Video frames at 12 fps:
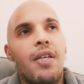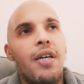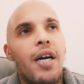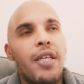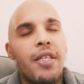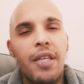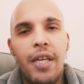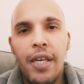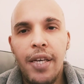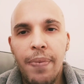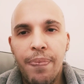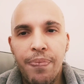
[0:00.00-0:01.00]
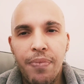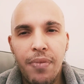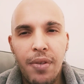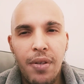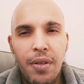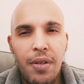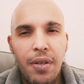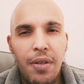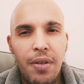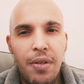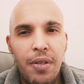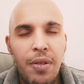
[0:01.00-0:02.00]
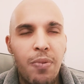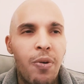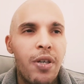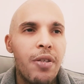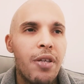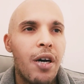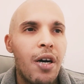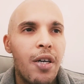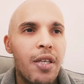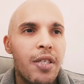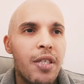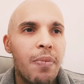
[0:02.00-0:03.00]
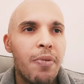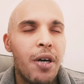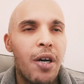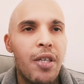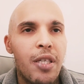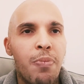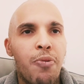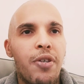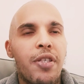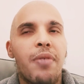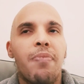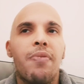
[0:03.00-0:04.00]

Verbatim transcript: I say... One of the hard, some of the hardest points in,